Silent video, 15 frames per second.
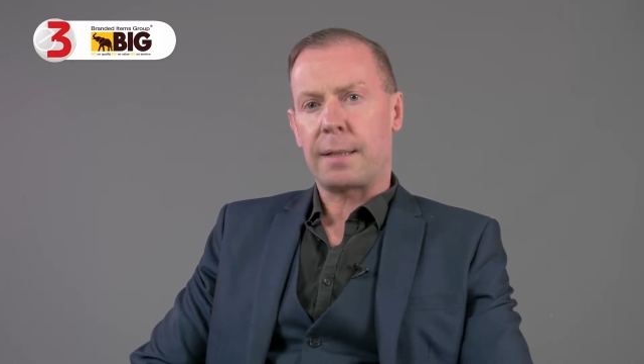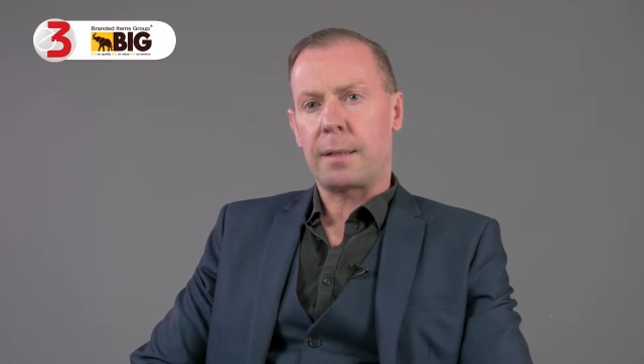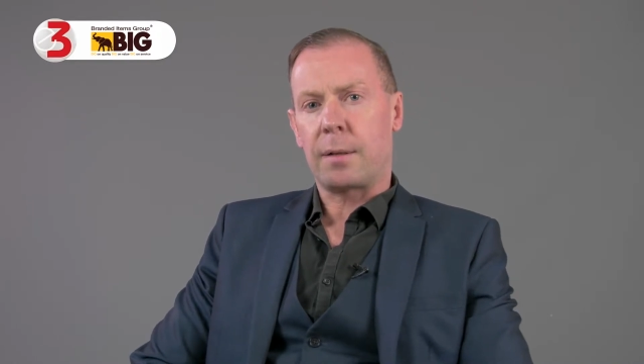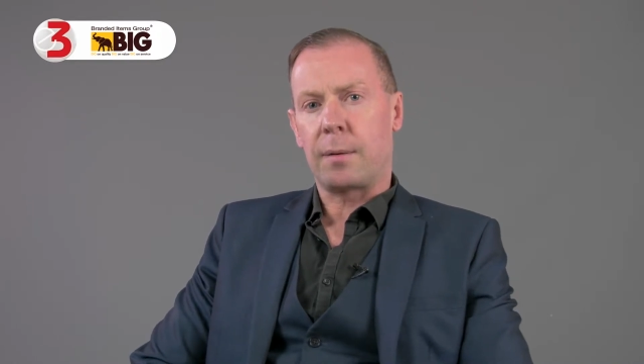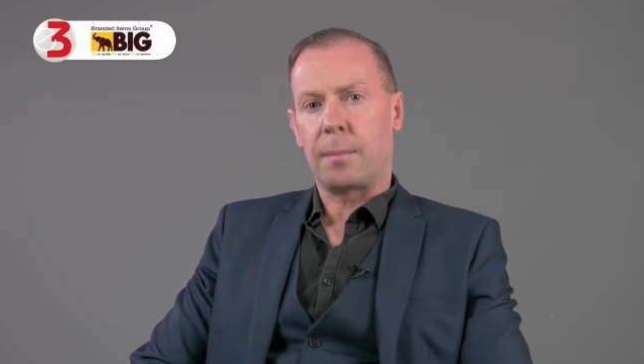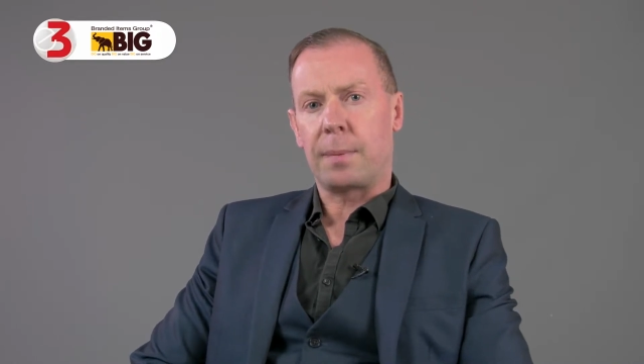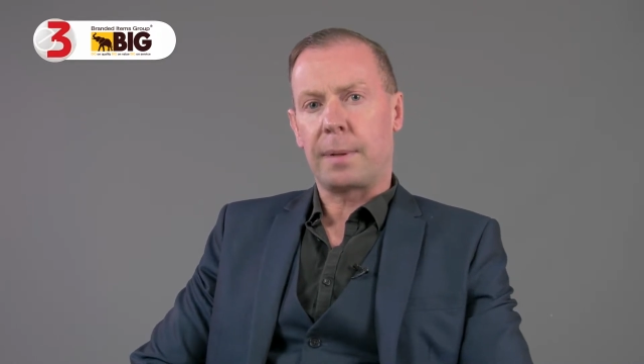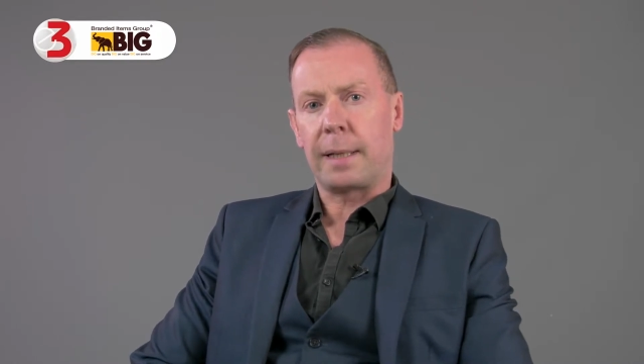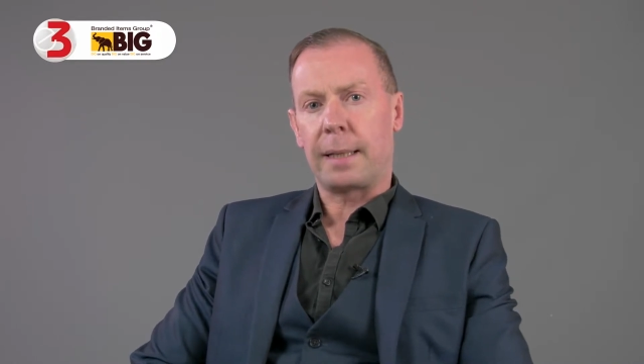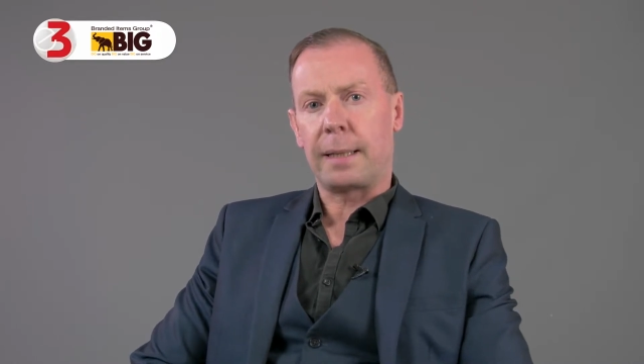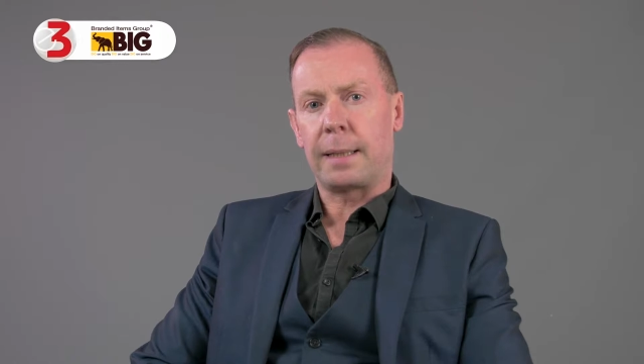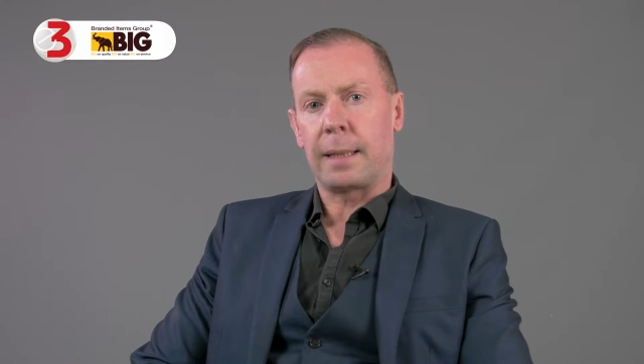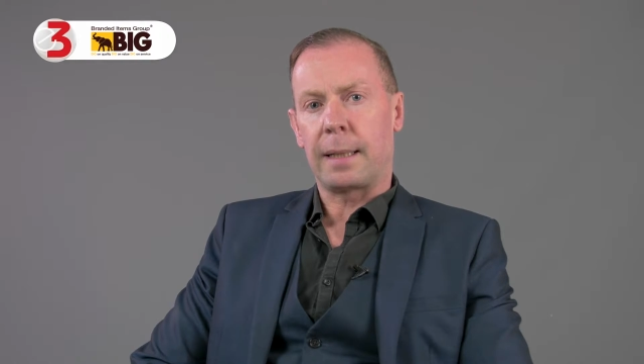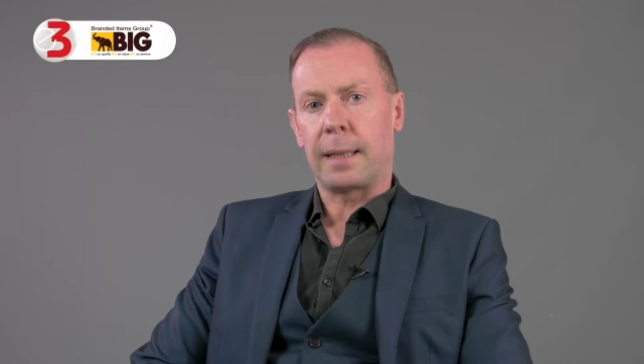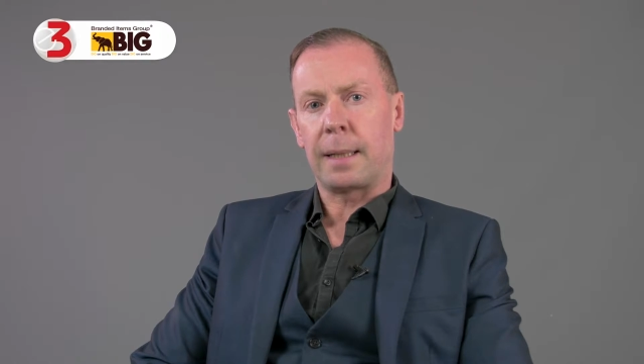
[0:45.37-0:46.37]
company.
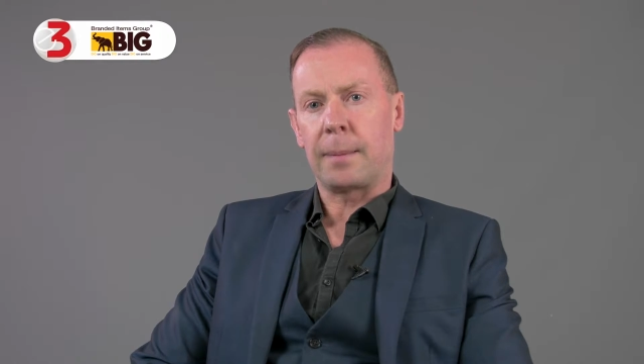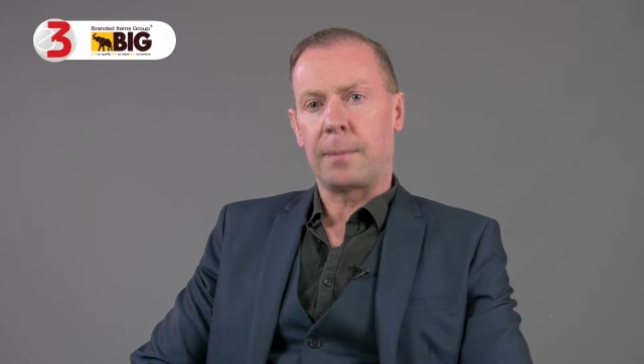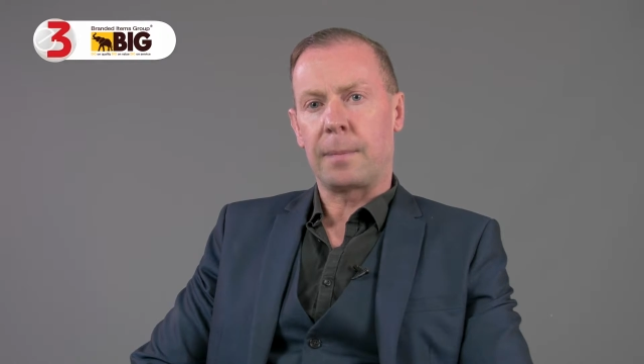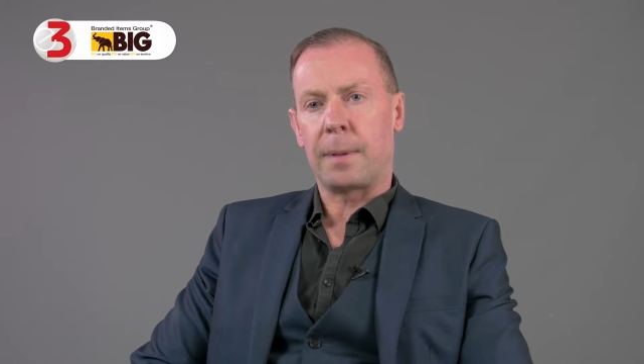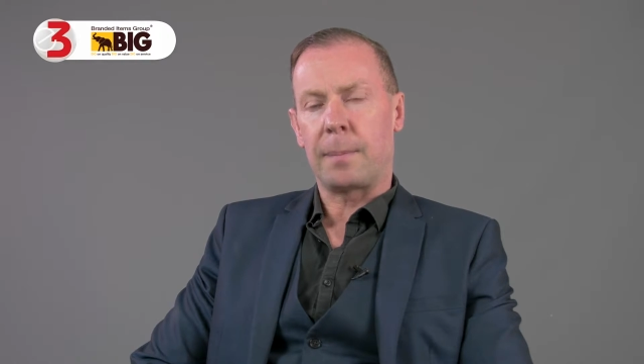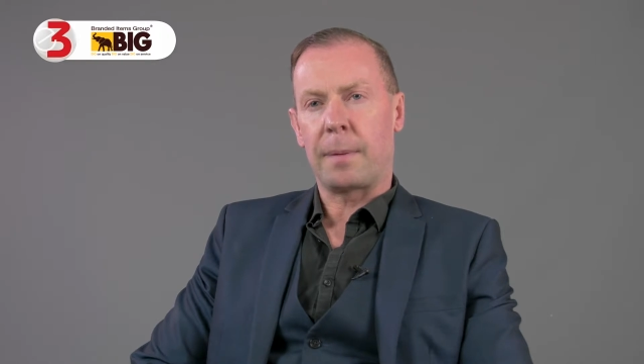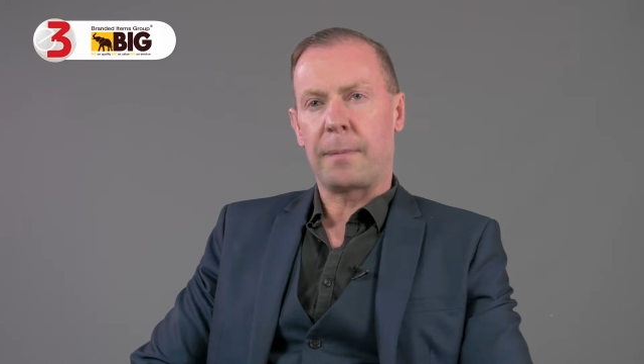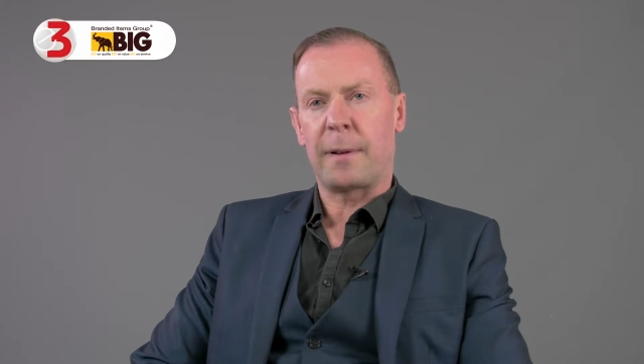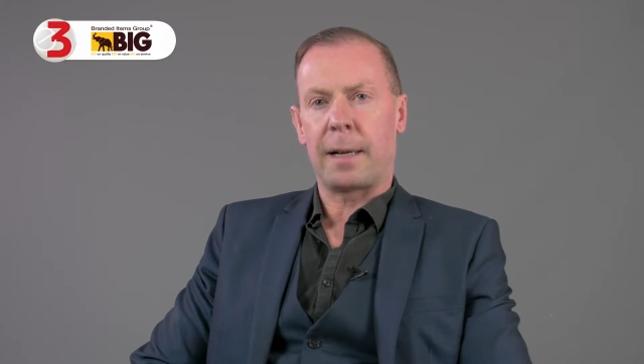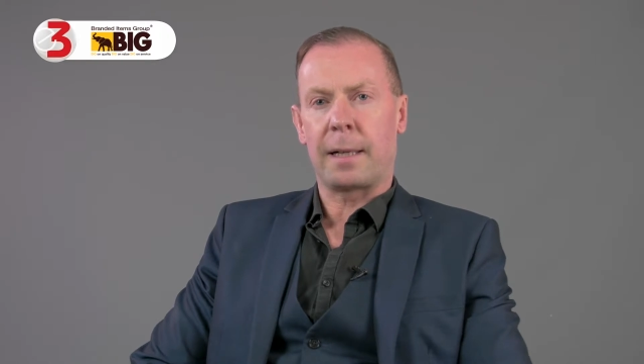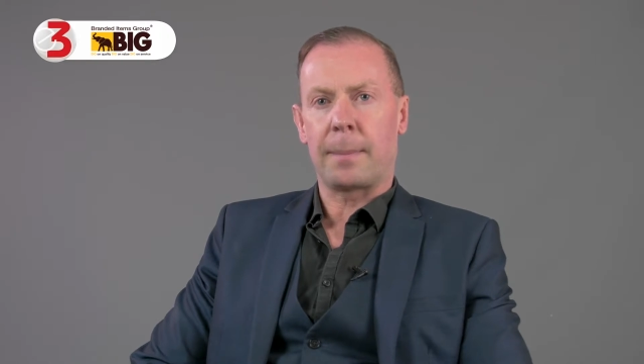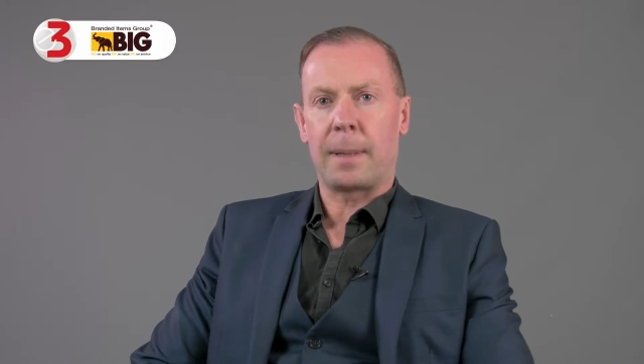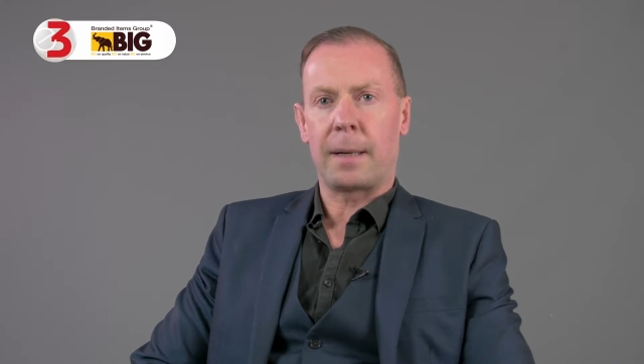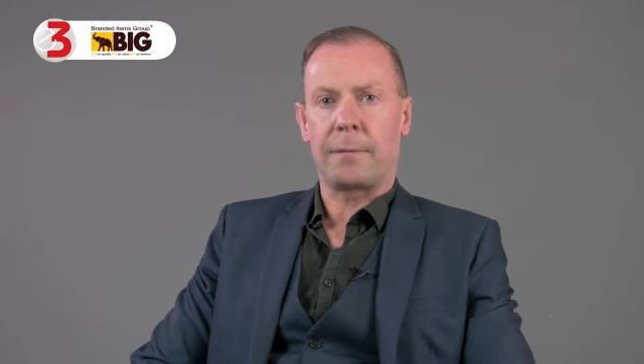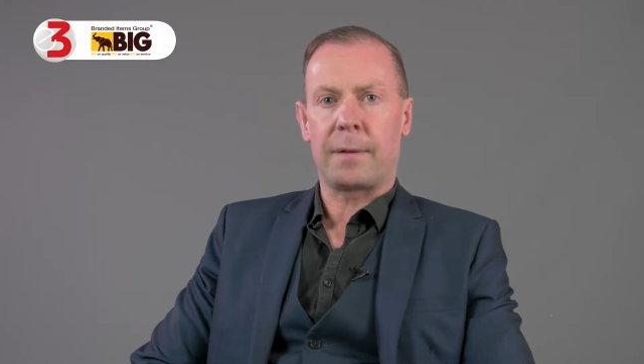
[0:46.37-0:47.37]
We provide
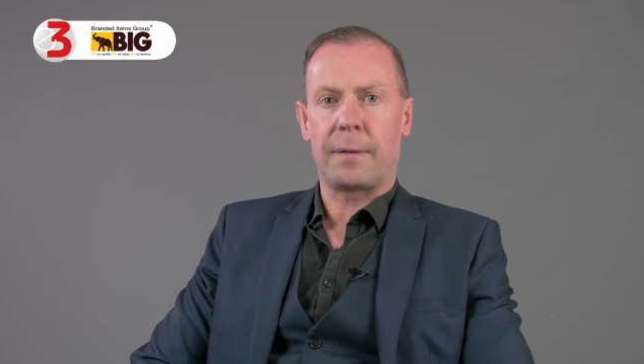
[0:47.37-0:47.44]
about